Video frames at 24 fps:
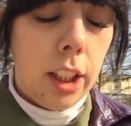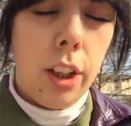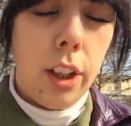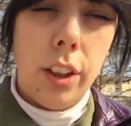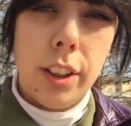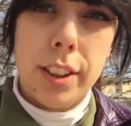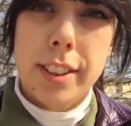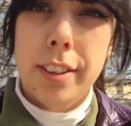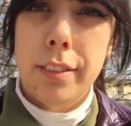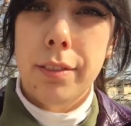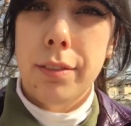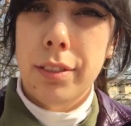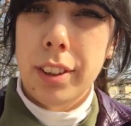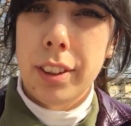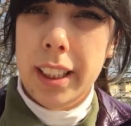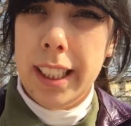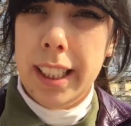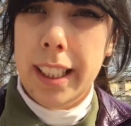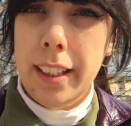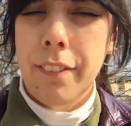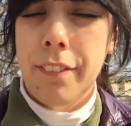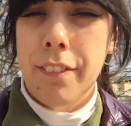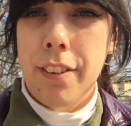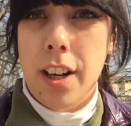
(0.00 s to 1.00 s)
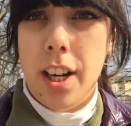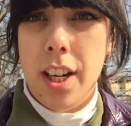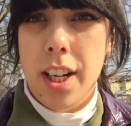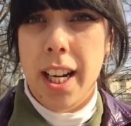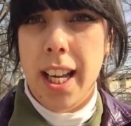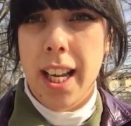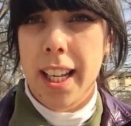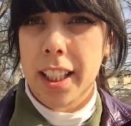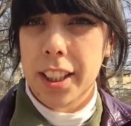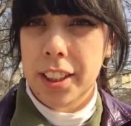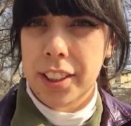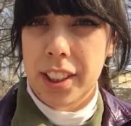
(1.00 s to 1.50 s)
Lots of really
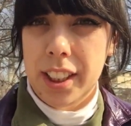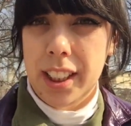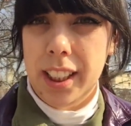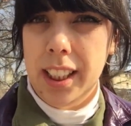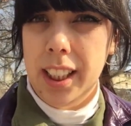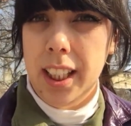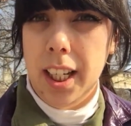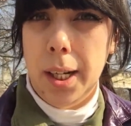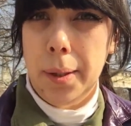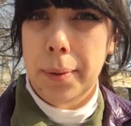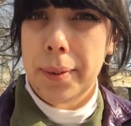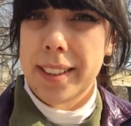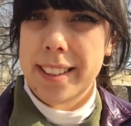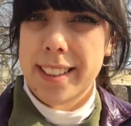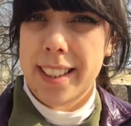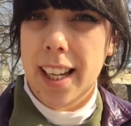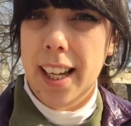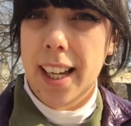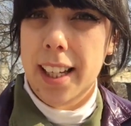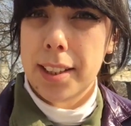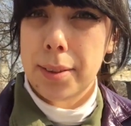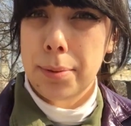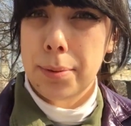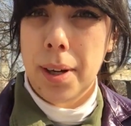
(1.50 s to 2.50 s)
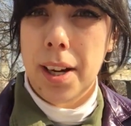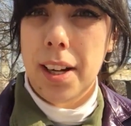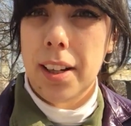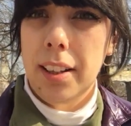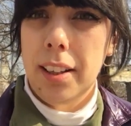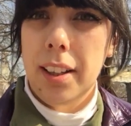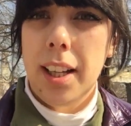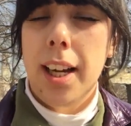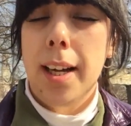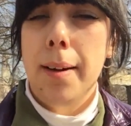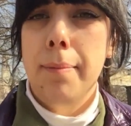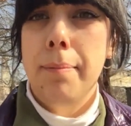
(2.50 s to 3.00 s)
fun energy, I would say, as
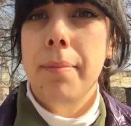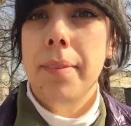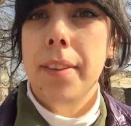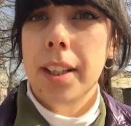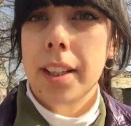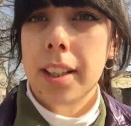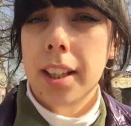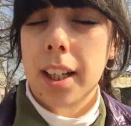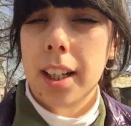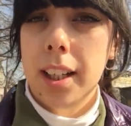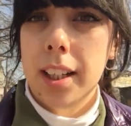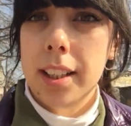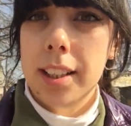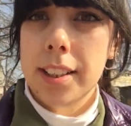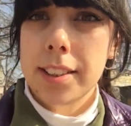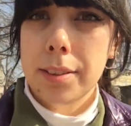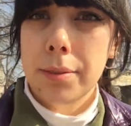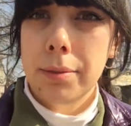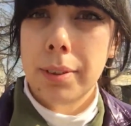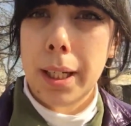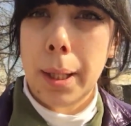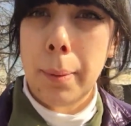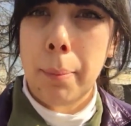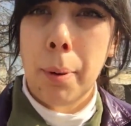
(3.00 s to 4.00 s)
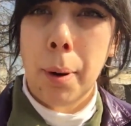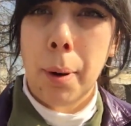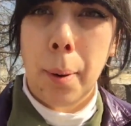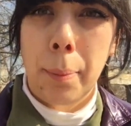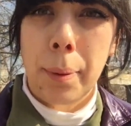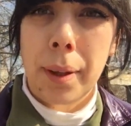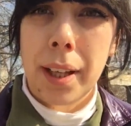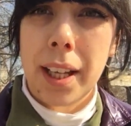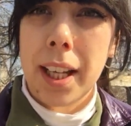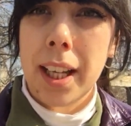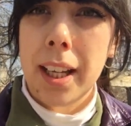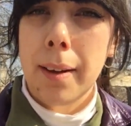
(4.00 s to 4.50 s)
well. The colours are really
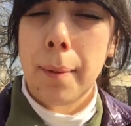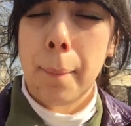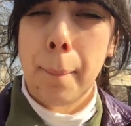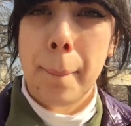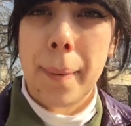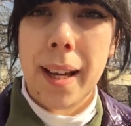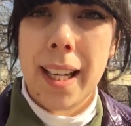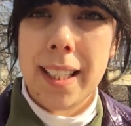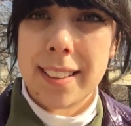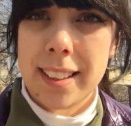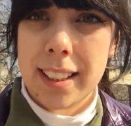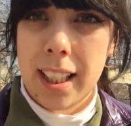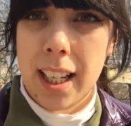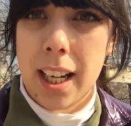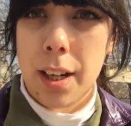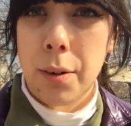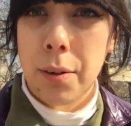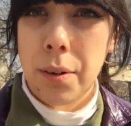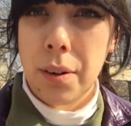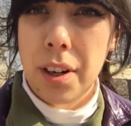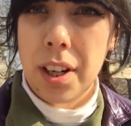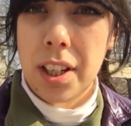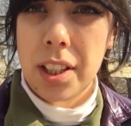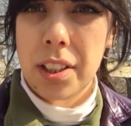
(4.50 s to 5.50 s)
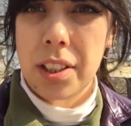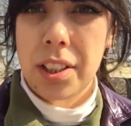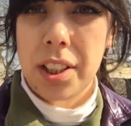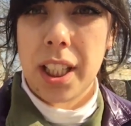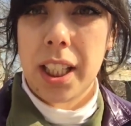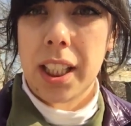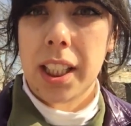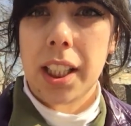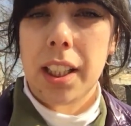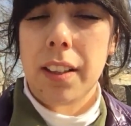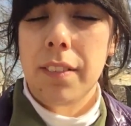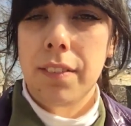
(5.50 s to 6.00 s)
poppy, amazing orange
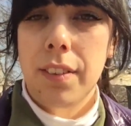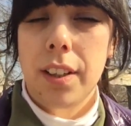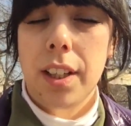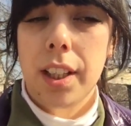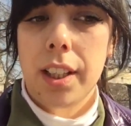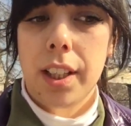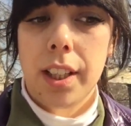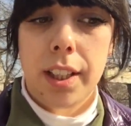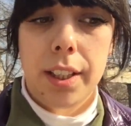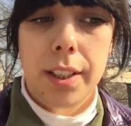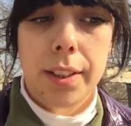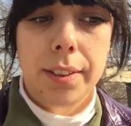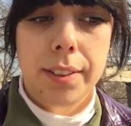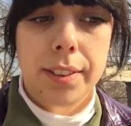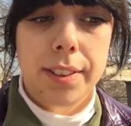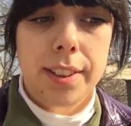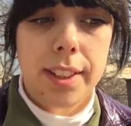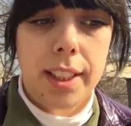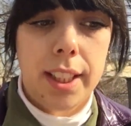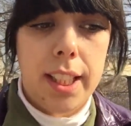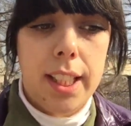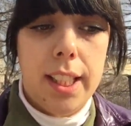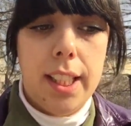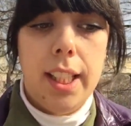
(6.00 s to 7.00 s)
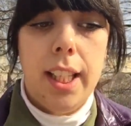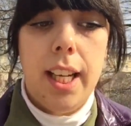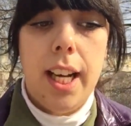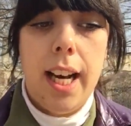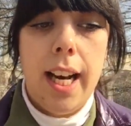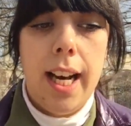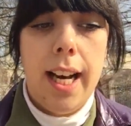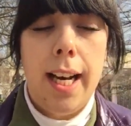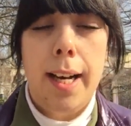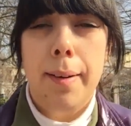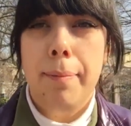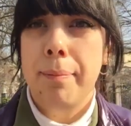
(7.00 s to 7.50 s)
shaggy fur coats,
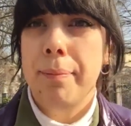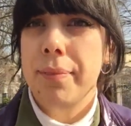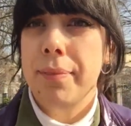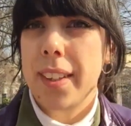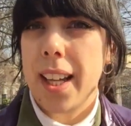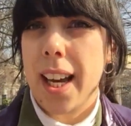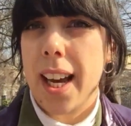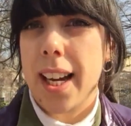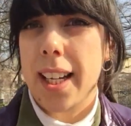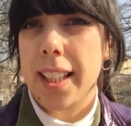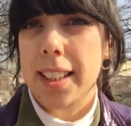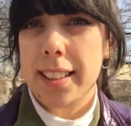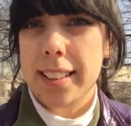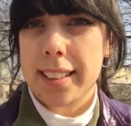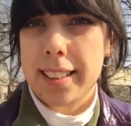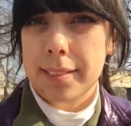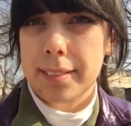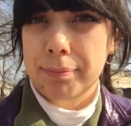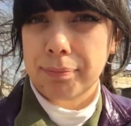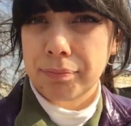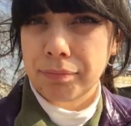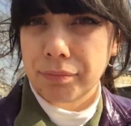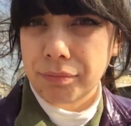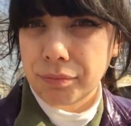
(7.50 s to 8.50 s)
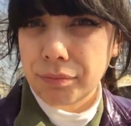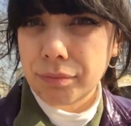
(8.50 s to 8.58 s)
and